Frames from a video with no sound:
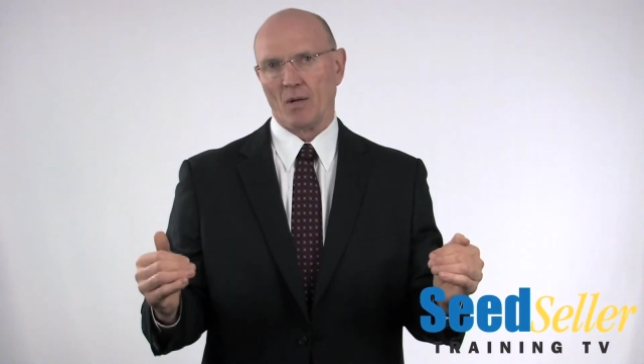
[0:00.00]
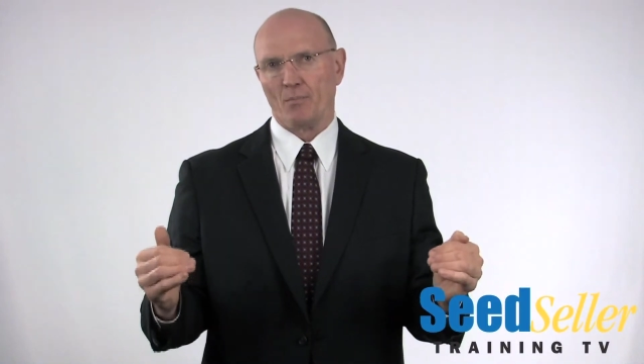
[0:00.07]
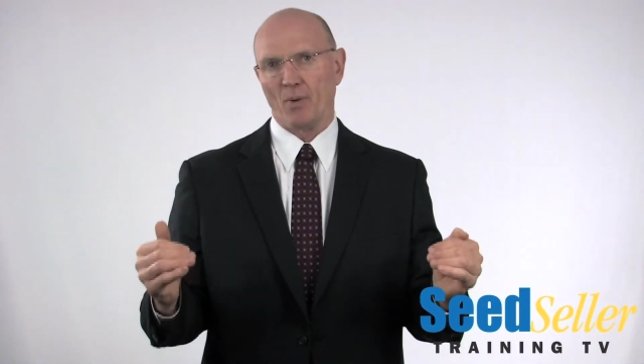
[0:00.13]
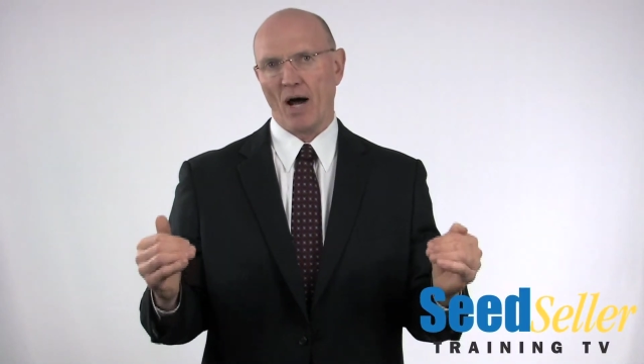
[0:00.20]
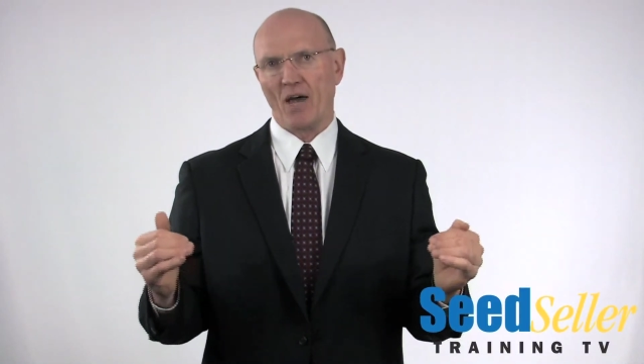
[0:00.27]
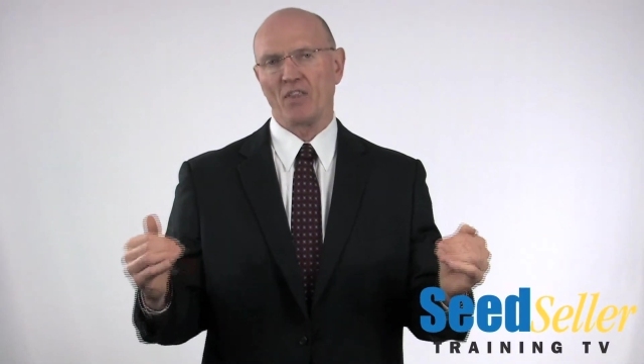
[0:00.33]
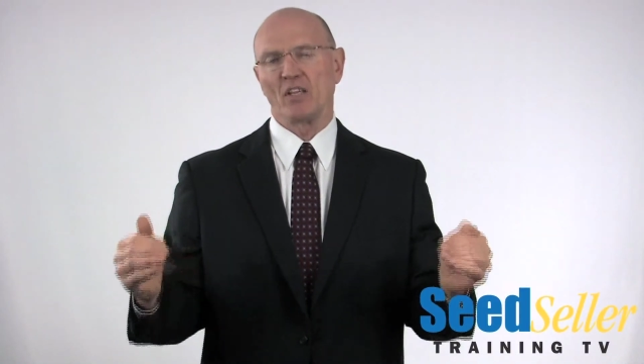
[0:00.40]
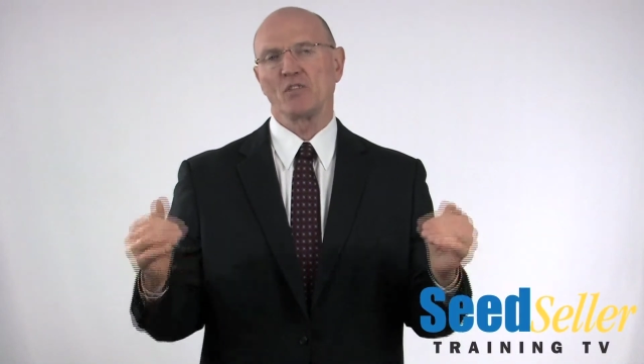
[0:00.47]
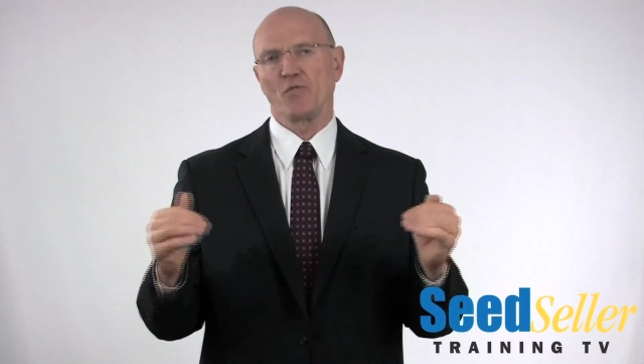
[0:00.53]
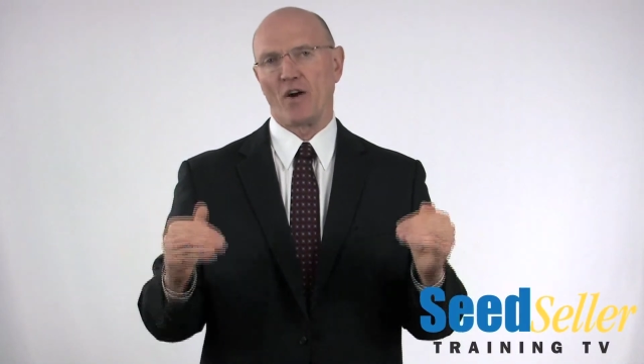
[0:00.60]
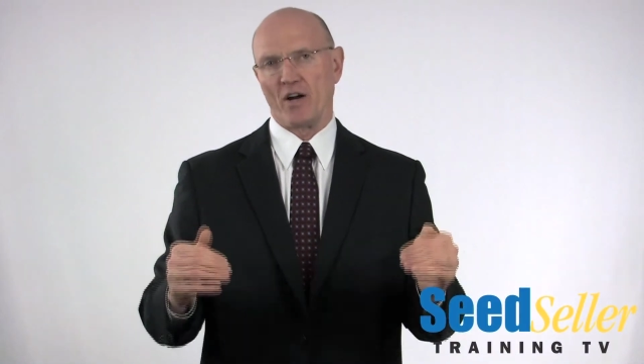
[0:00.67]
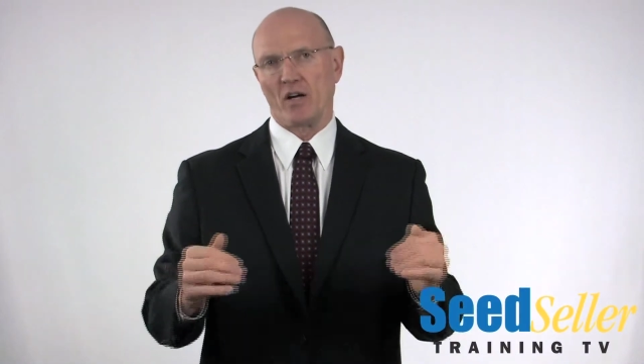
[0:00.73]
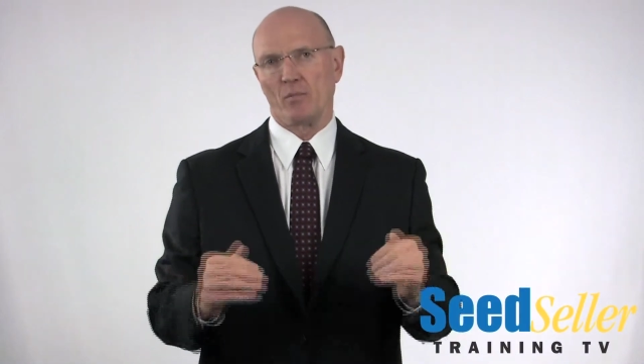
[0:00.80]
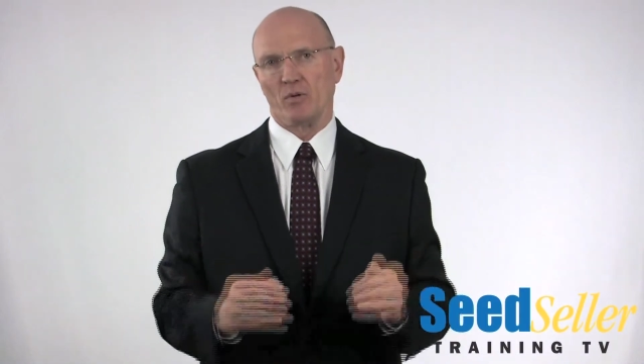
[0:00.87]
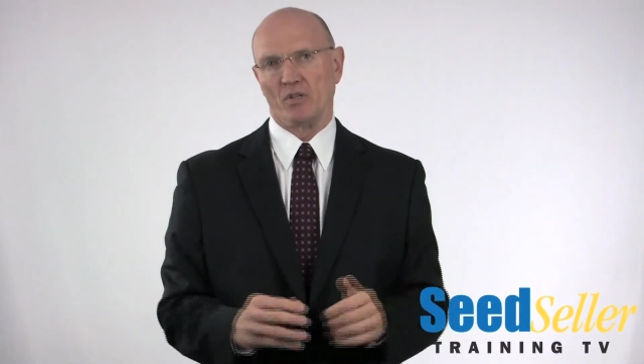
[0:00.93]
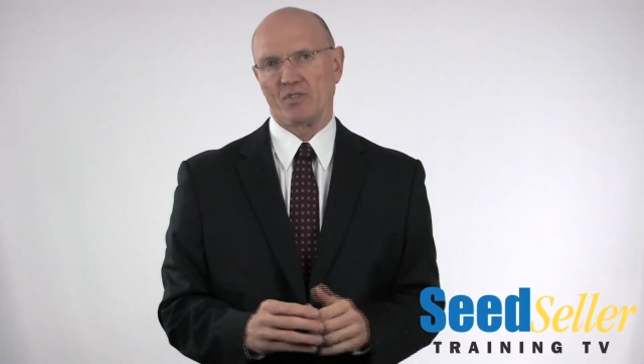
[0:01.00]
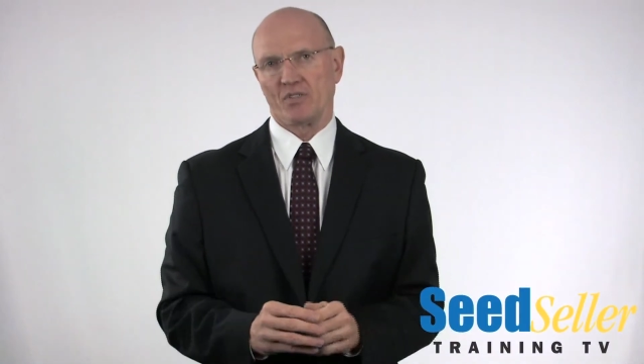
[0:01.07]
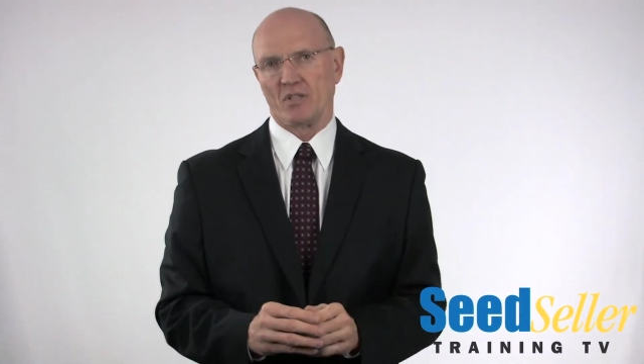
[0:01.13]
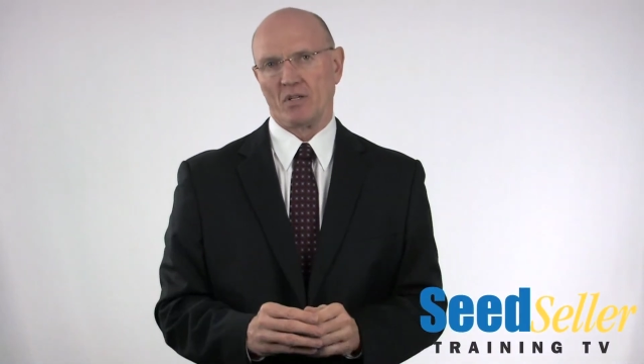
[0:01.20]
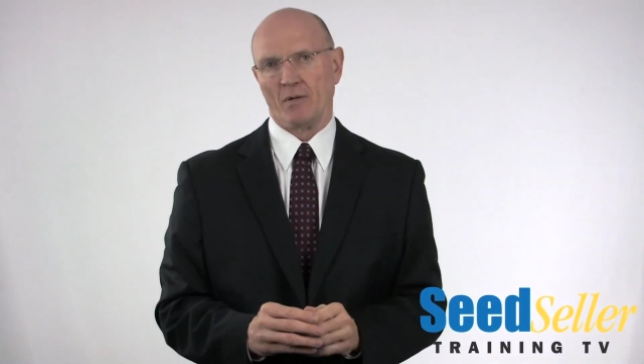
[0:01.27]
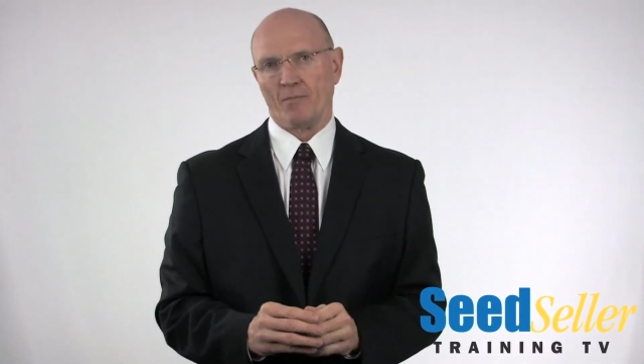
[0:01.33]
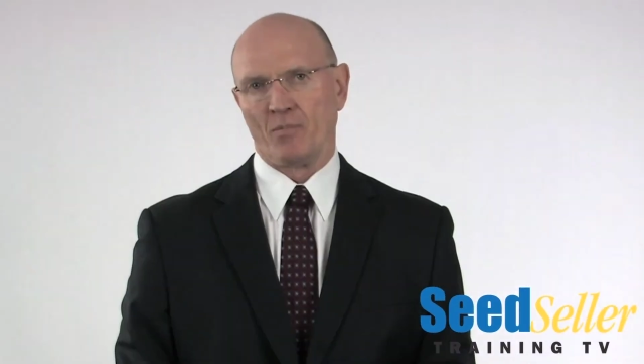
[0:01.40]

by these variables.